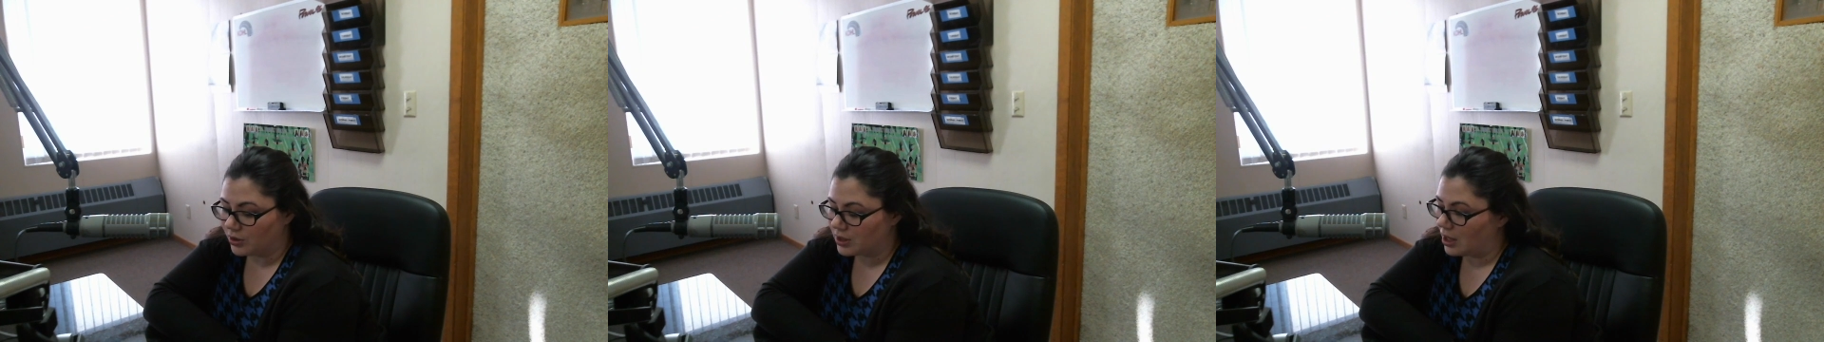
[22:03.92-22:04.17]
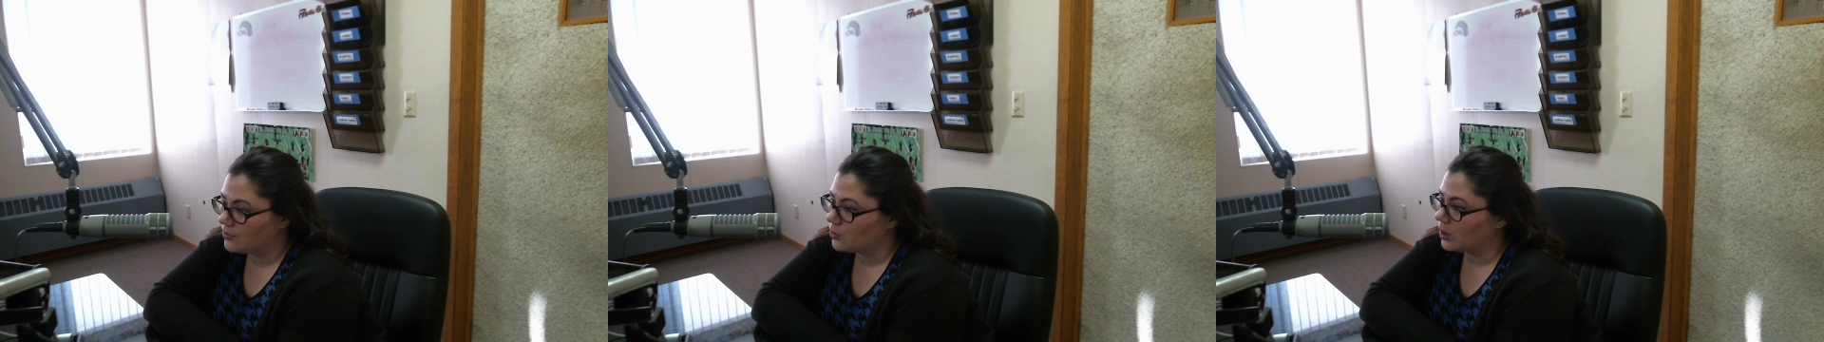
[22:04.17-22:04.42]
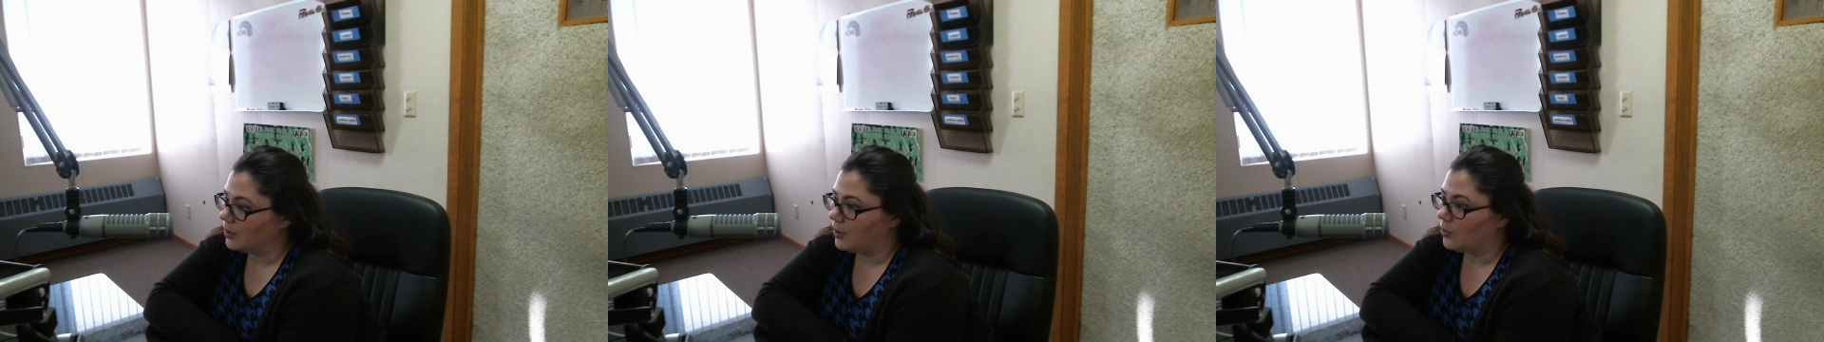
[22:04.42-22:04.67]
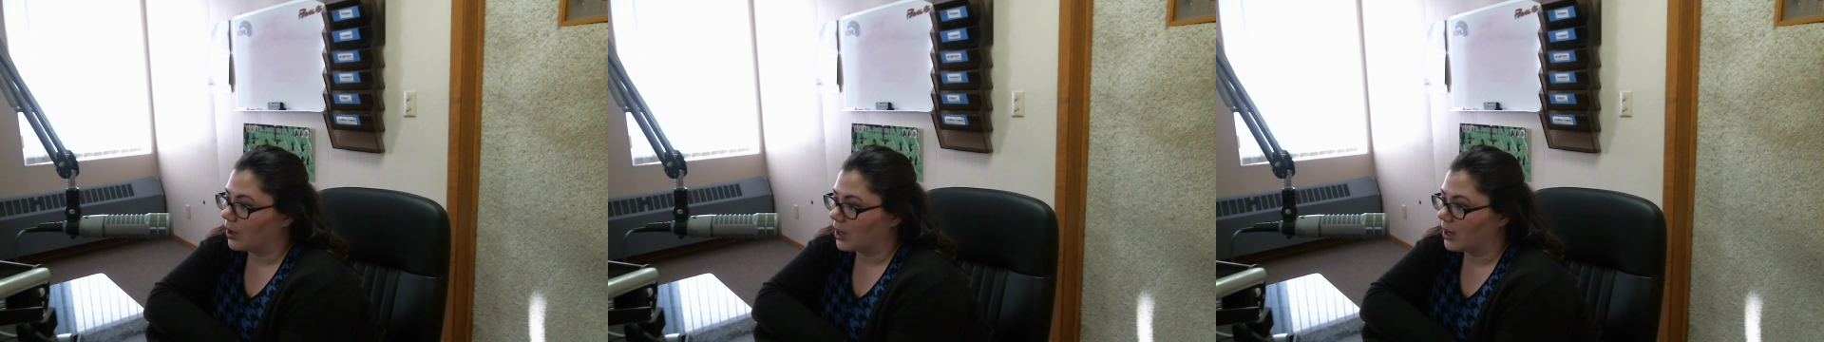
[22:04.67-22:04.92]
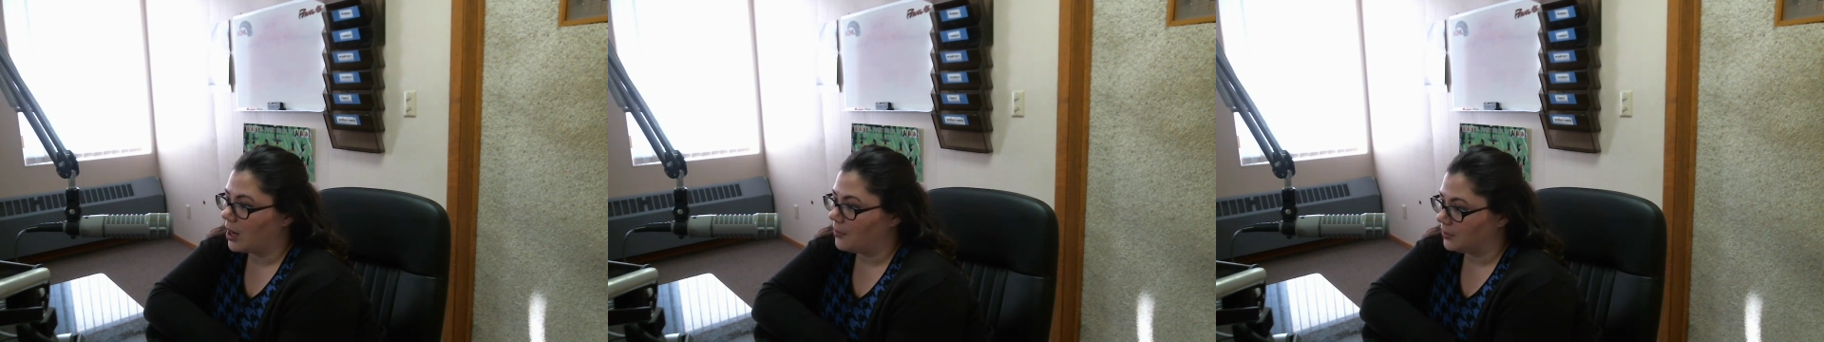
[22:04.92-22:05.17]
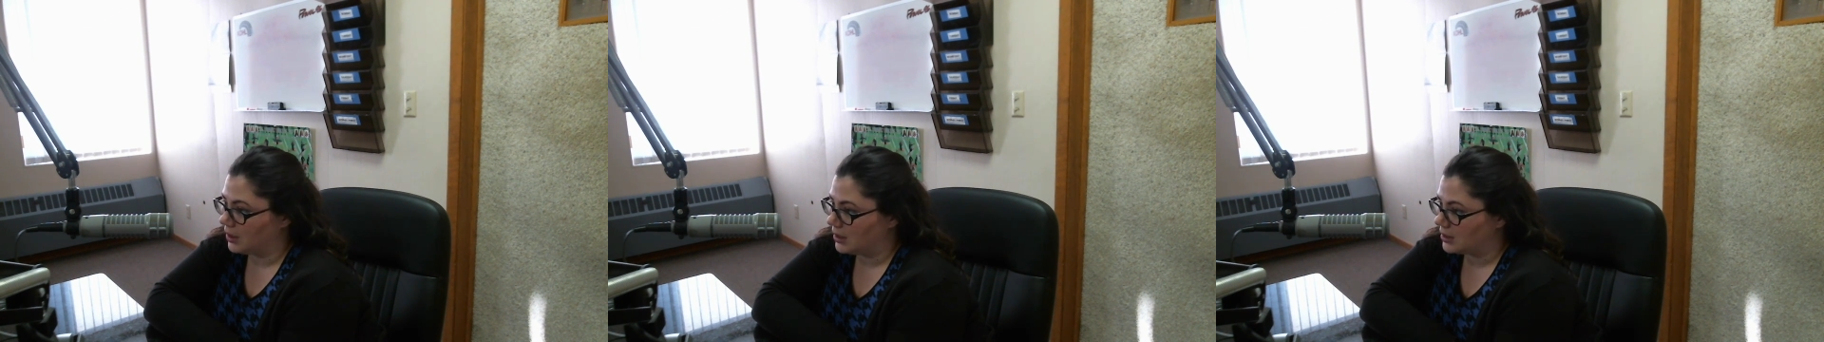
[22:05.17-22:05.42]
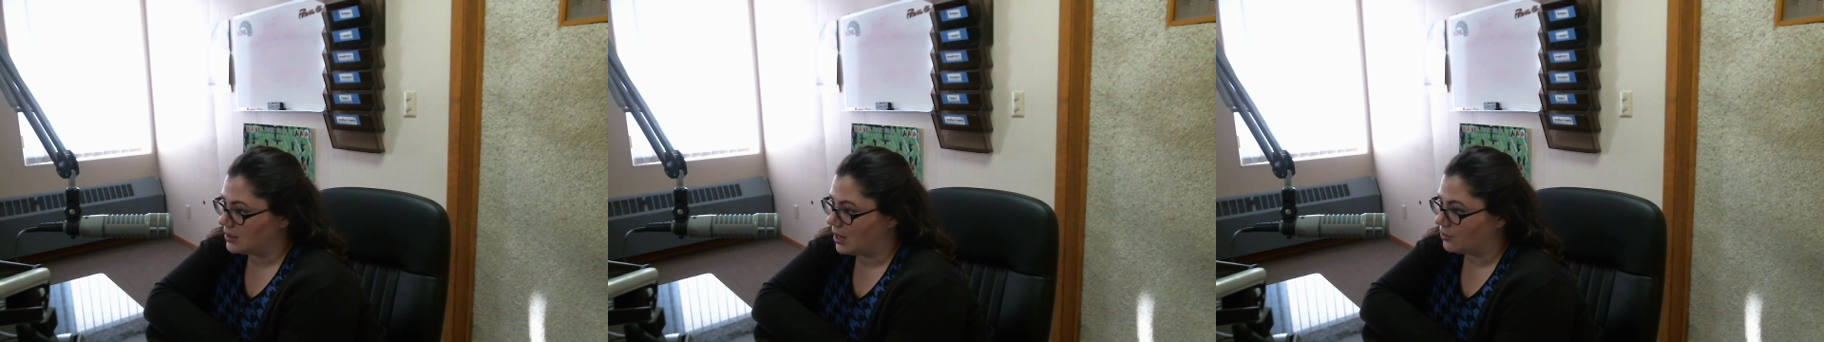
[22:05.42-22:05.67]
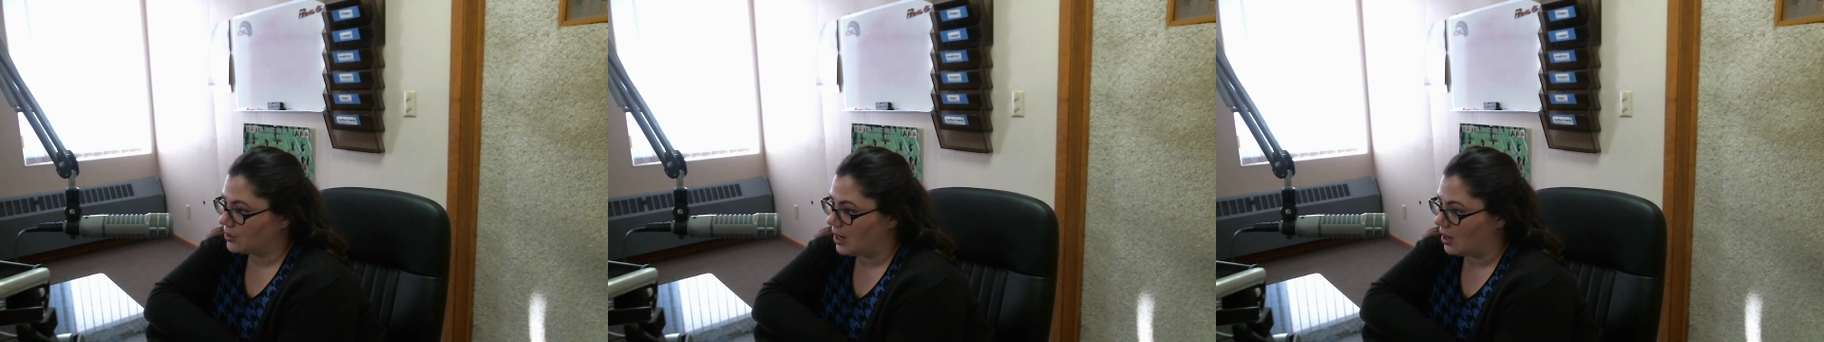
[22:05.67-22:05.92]
ourselves, we're going to be working a couple days
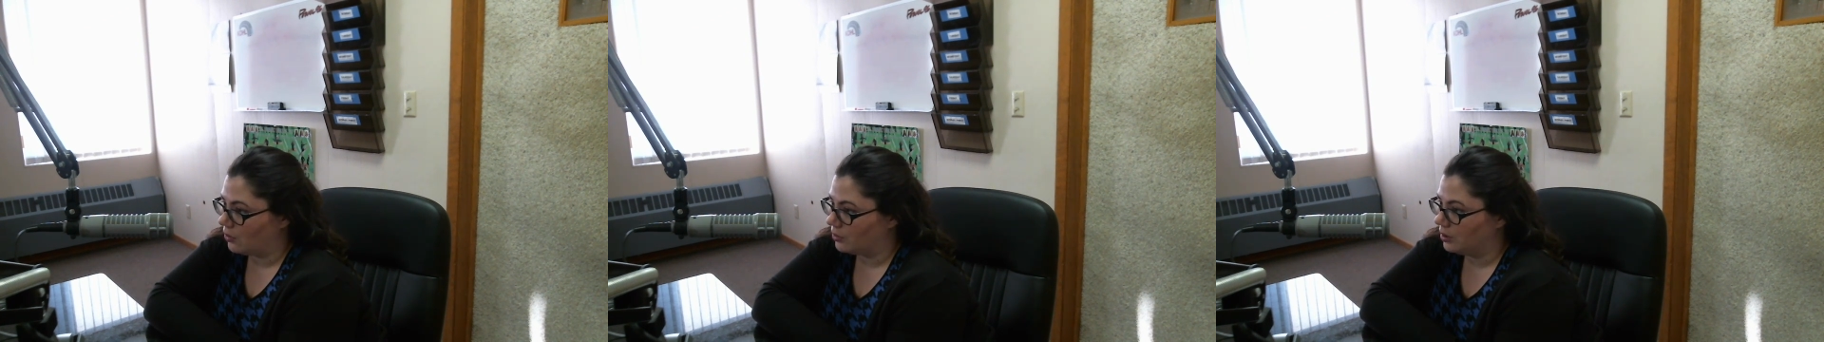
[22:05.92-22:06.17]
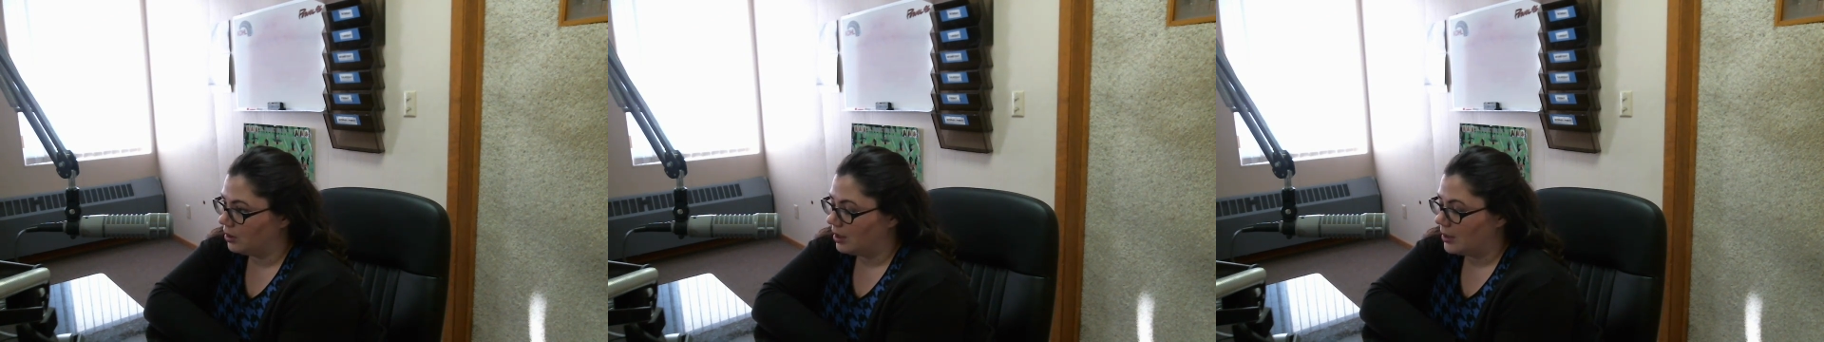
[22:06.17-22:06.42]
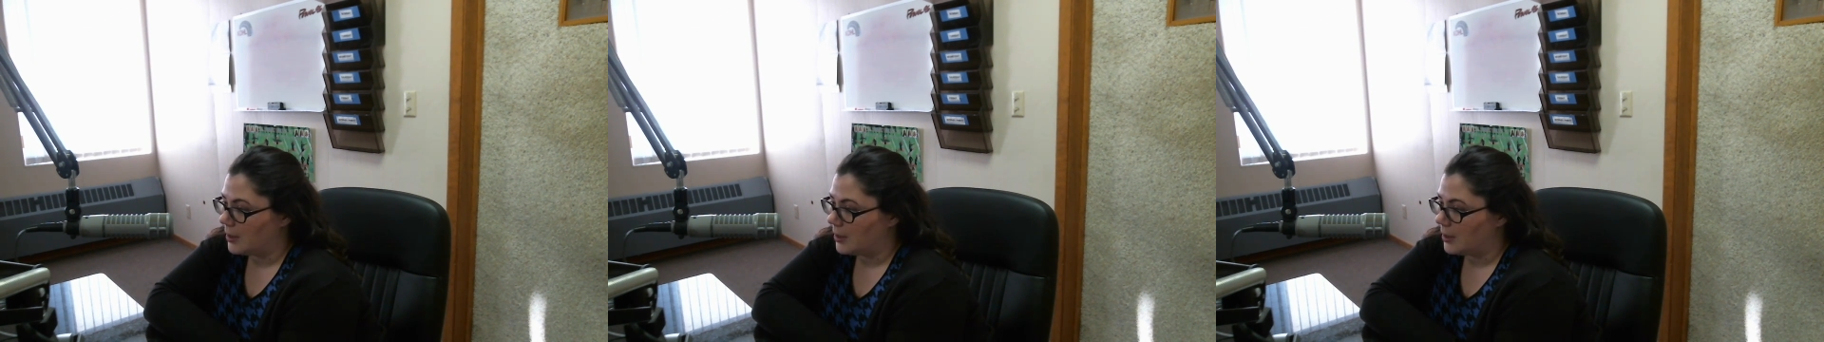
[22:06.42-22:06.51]
downtown